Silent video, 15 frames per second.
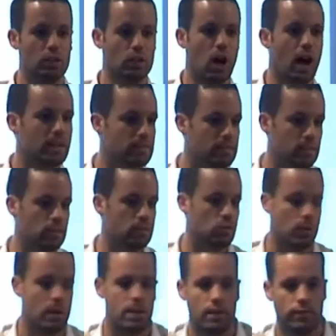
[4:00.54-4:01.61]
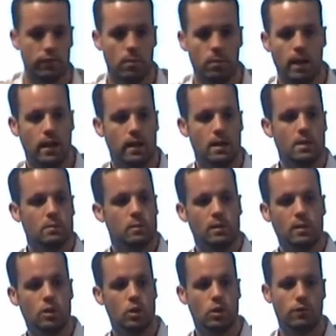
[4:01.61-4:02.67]
licensed or anything from a
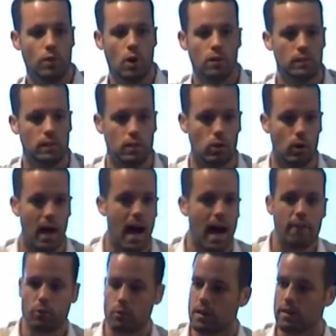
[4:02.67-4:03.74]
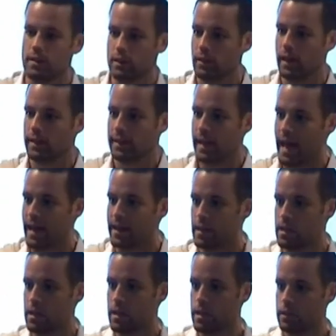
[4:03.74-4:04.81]
particular university or Harvard or anything like that.
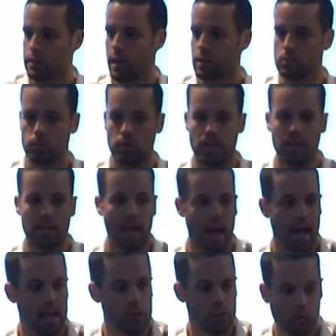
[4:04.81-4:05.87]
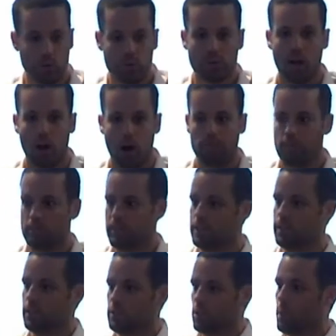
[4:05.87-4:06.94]
Just being a user of the
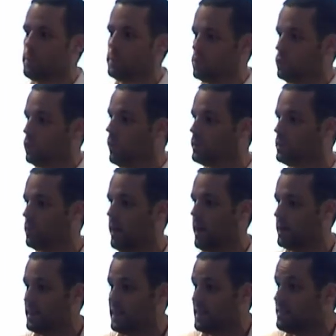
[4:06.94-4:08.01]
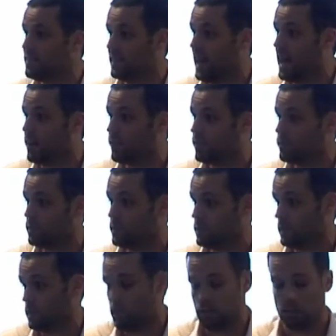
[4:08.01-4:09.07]
particular topic you're talking about is enough.
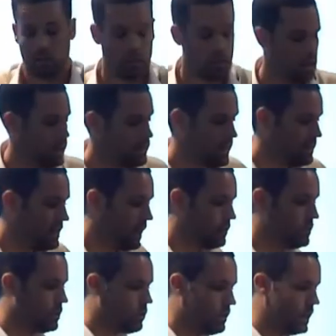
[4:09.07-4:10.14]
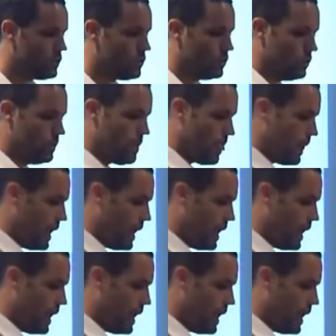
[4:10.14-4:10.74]
That's enough as a credential.